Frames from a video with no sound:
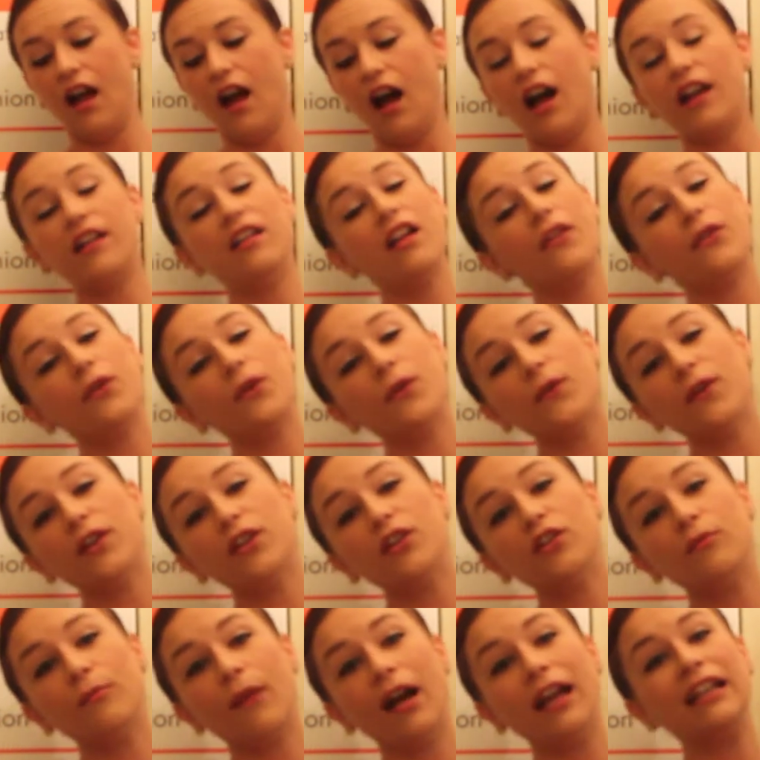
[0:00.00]
Another
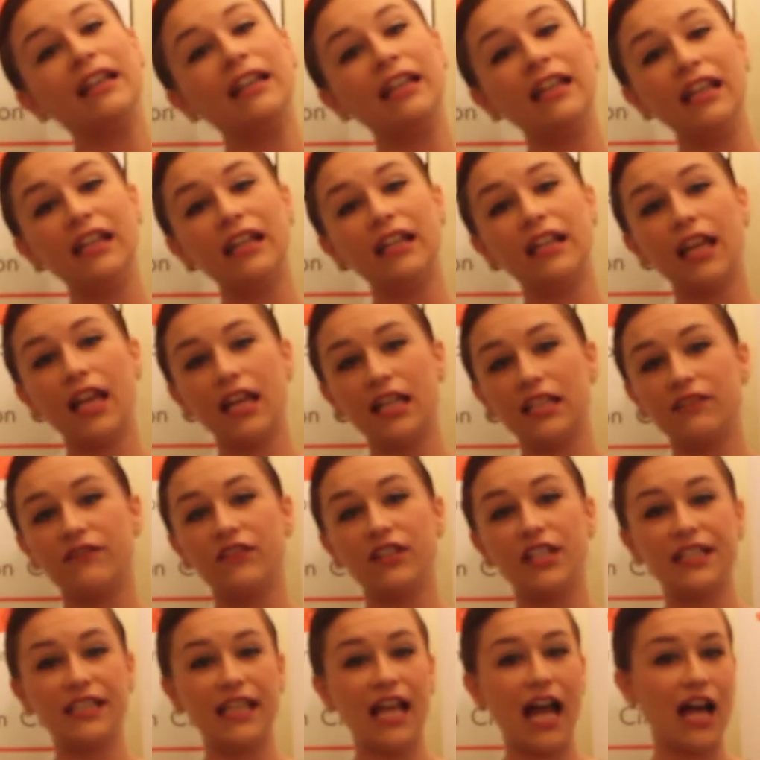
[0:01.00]
thing you might need in case of
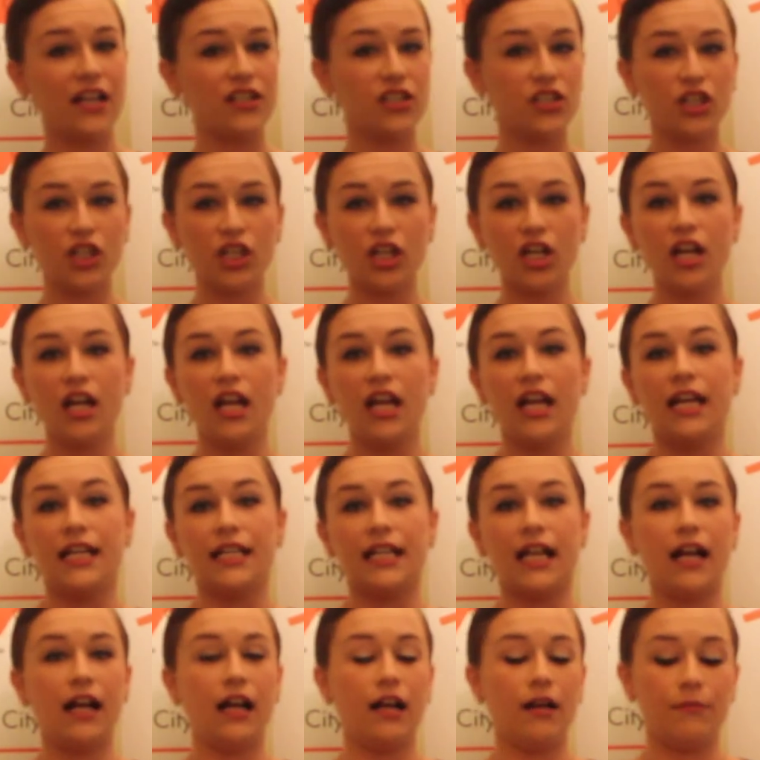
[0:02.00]
a disaster
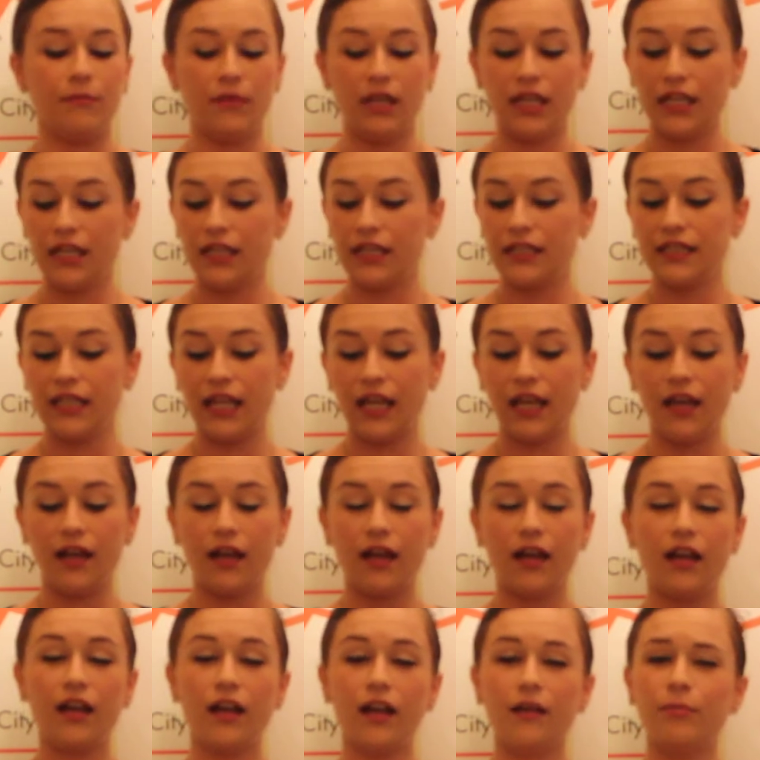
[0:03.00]
is
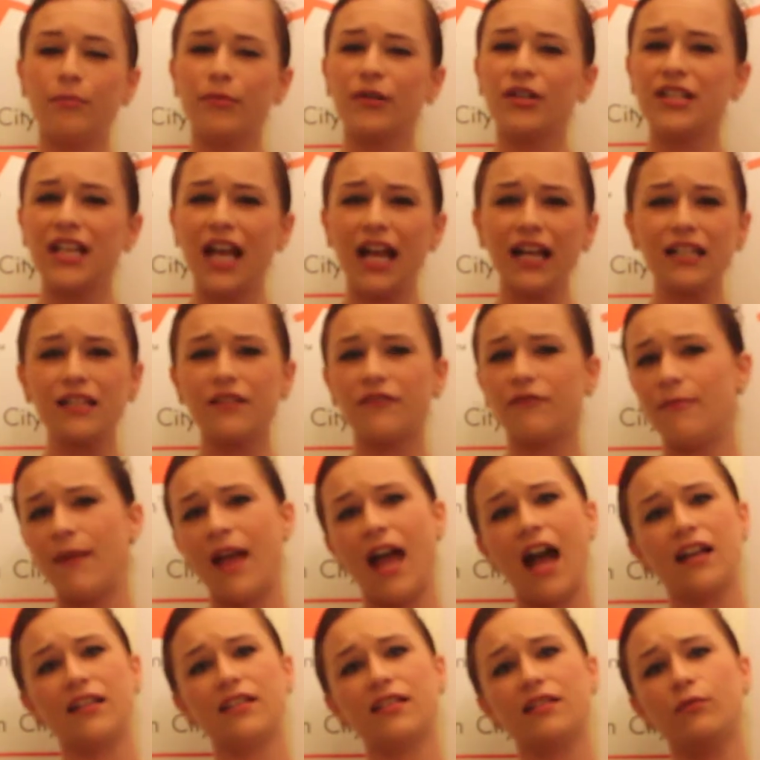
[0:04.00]
a protective
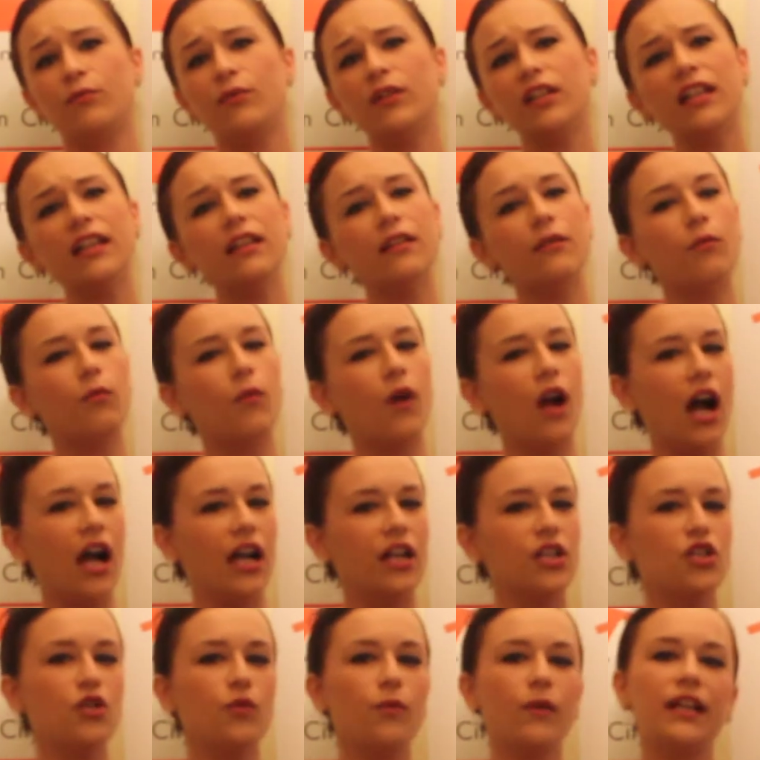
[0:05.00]
mask. Really, the
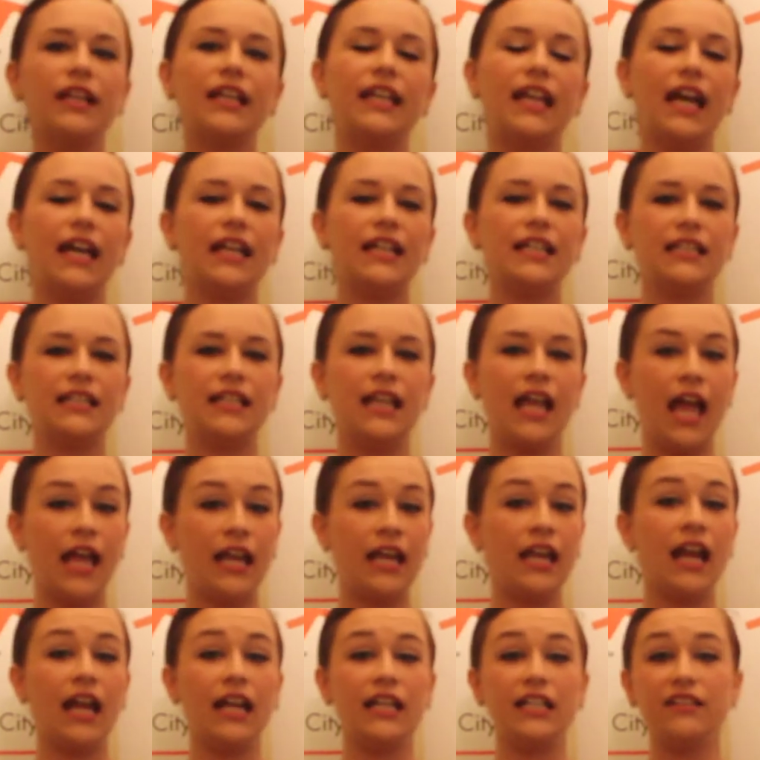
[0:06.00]
kind you want to get is an
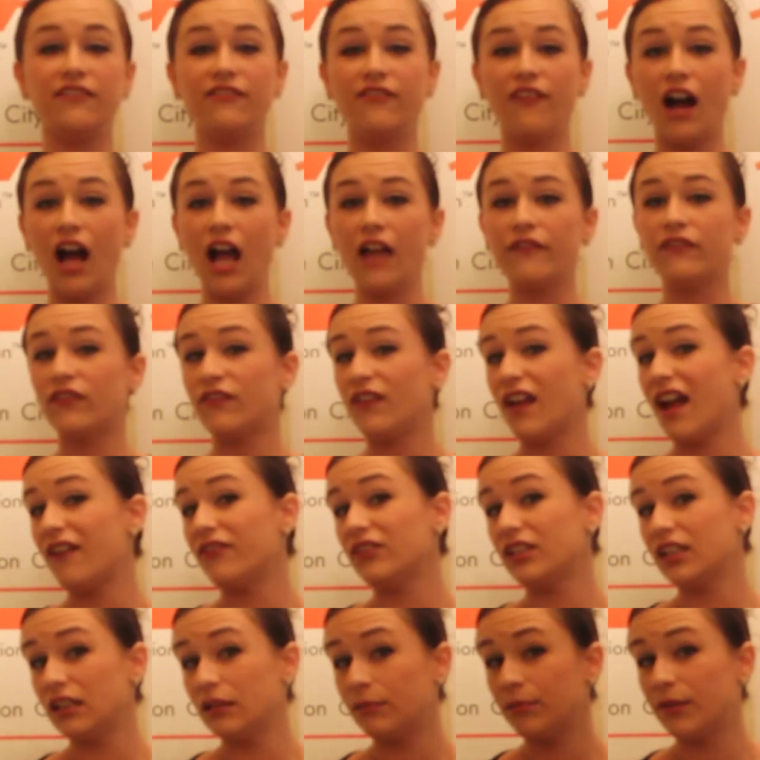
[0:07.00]
N95 if you have
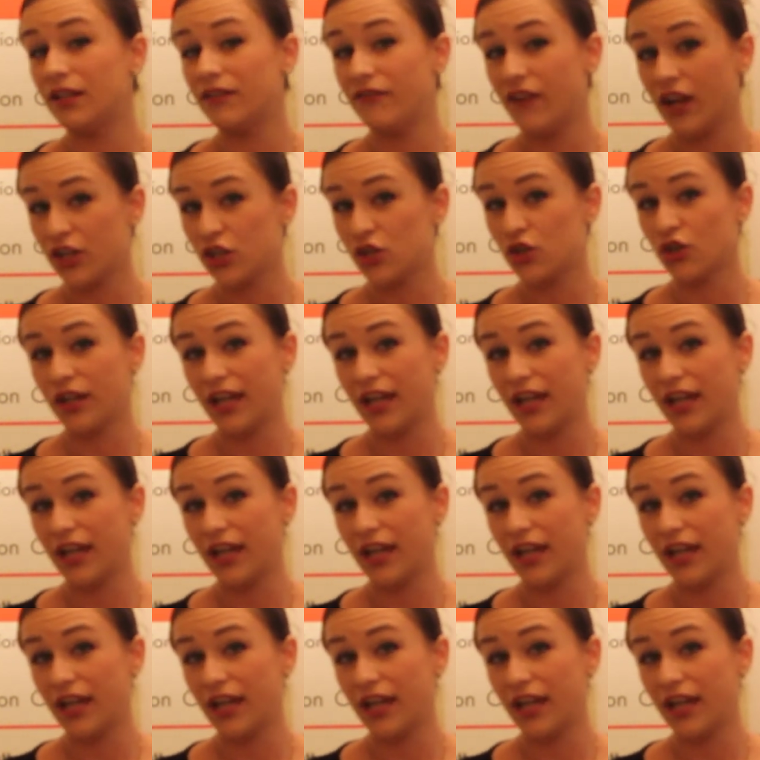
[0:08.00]
a little bit of extra